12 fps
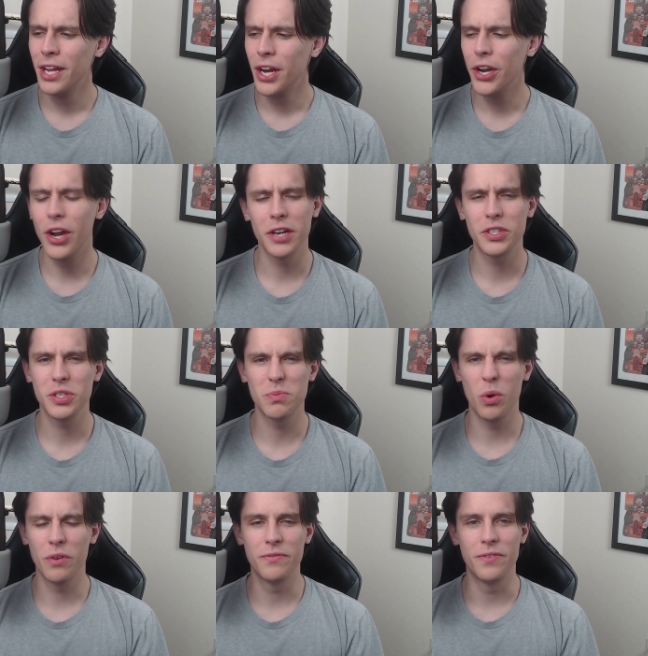not just
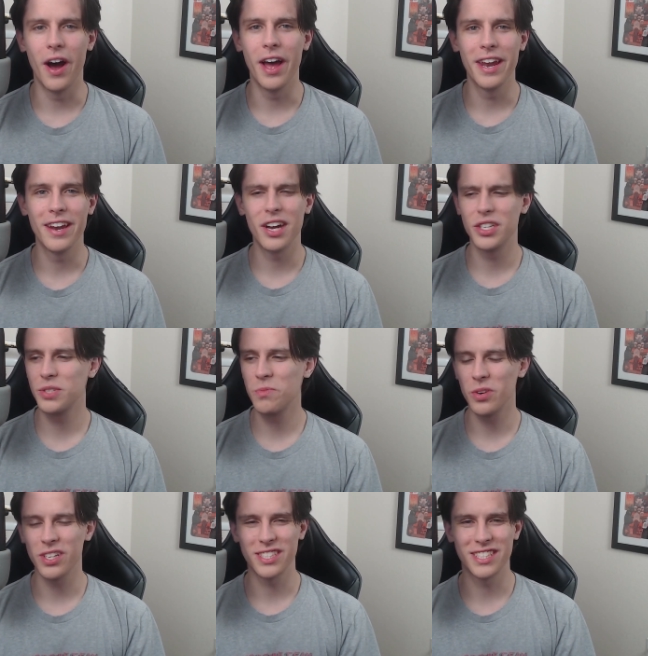more fun, not just
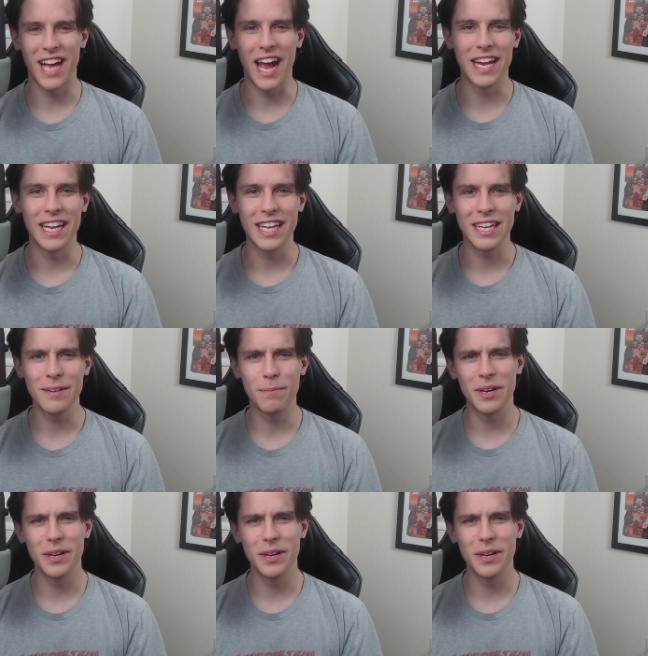more exciting,